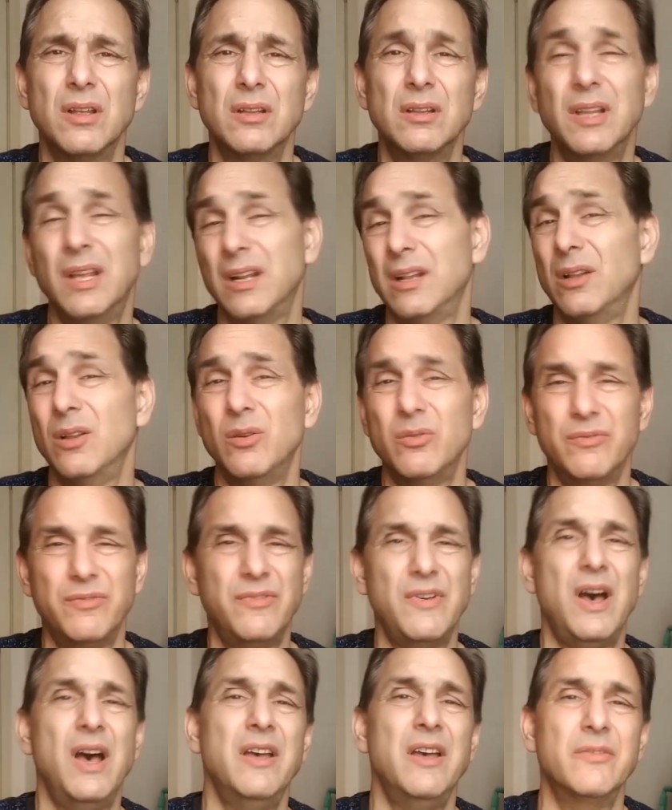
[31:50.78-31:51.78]
let alone
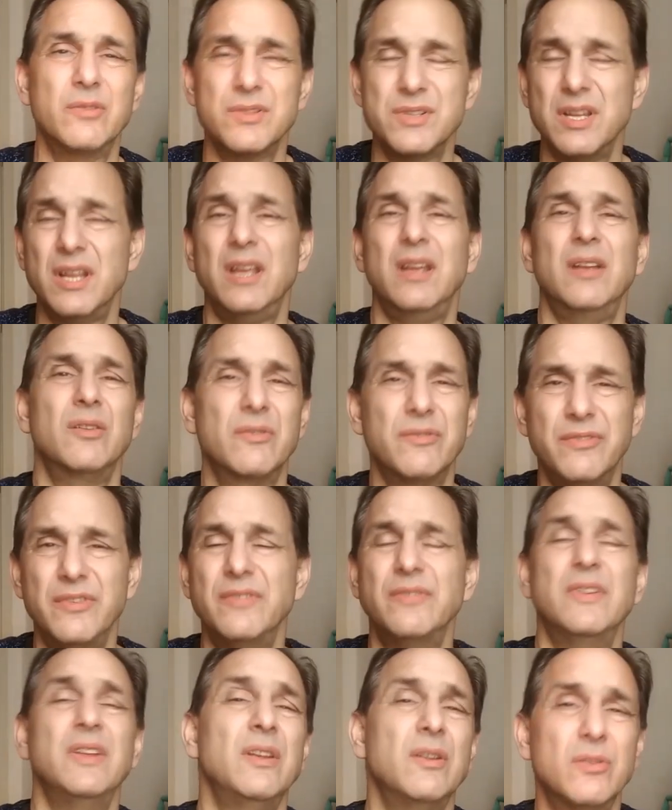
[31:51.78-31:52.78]
5 or 10 or
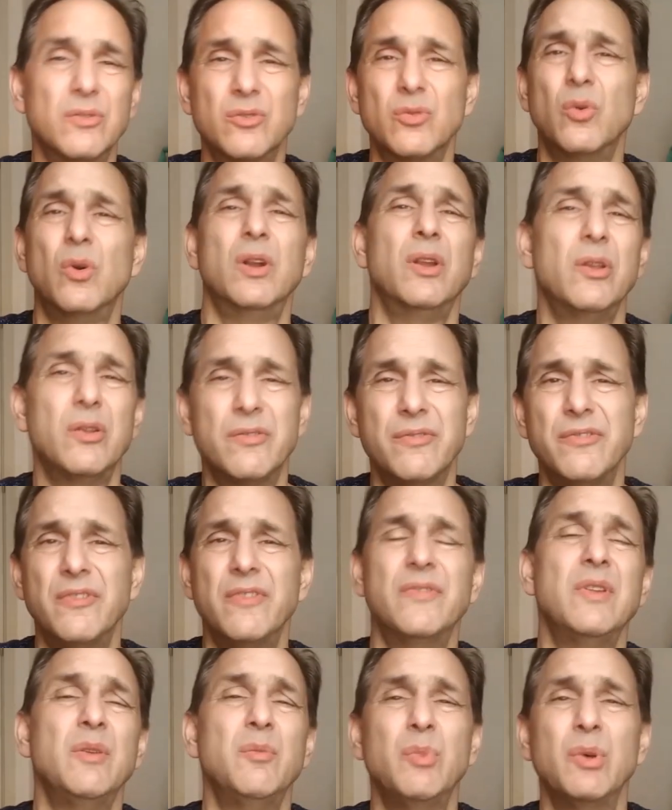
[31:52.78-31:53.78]
15 or 20 or
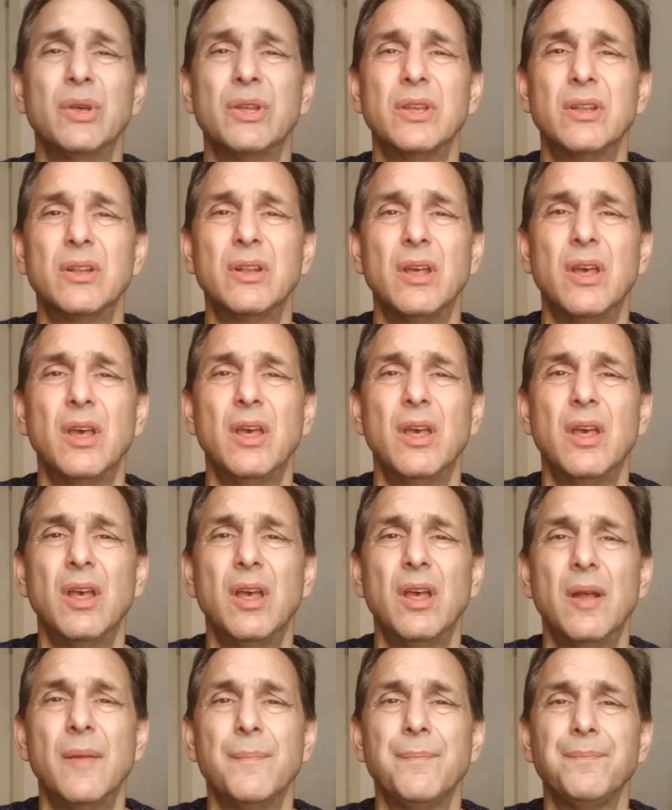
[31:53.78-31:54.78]
50 billion.
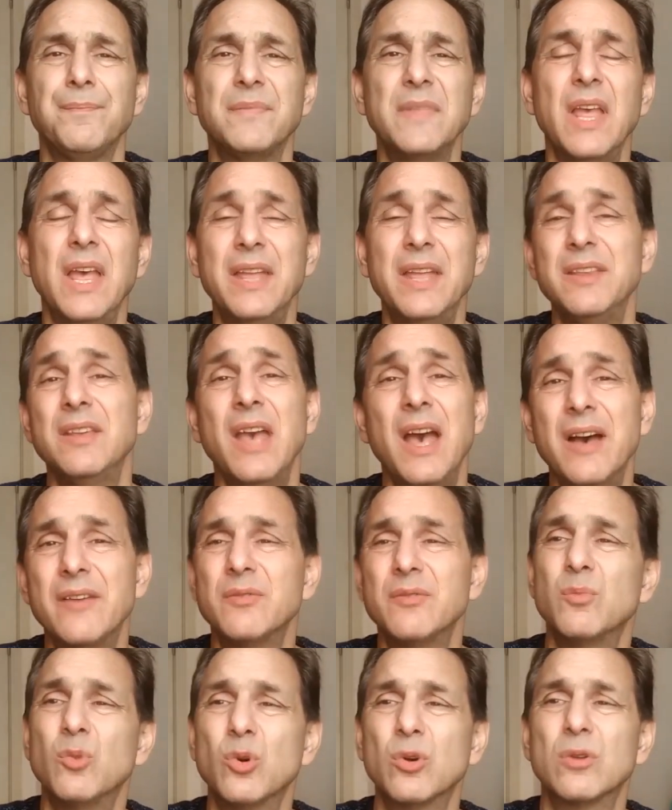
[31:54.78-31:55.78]
And you
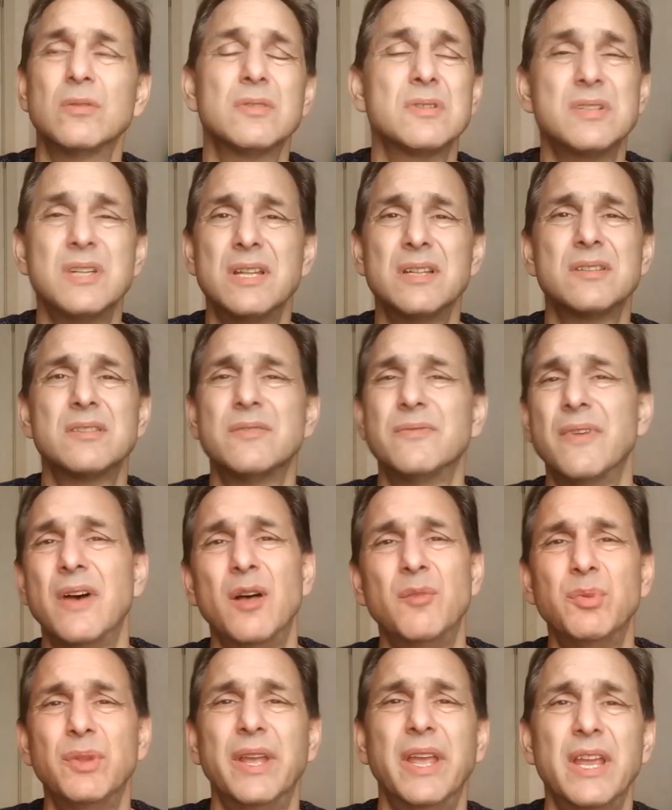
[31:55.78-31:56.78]
have a moral sense of
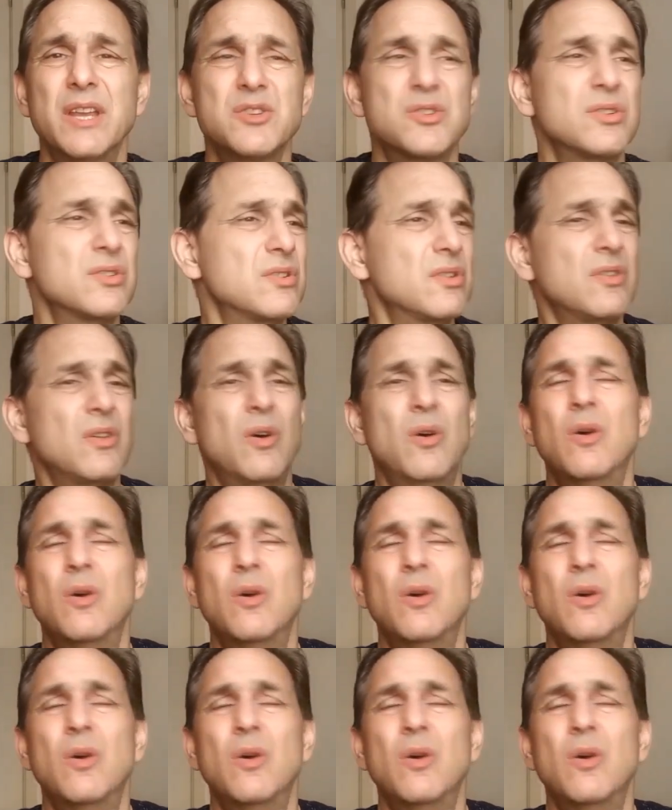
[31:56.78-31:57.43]
obligation to the